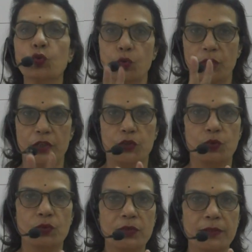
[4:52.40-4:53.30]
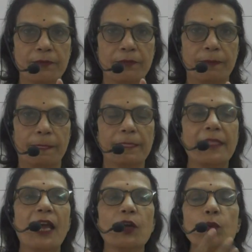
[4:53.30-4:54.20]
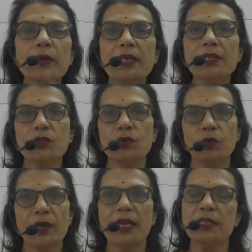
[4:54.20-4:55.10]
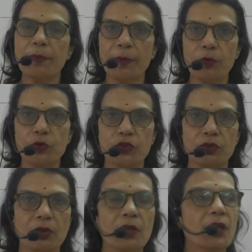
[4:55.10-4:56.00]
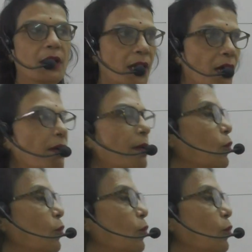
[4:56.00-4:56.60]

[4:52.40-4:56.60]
two ratios, that one is known as proportion. Now I'm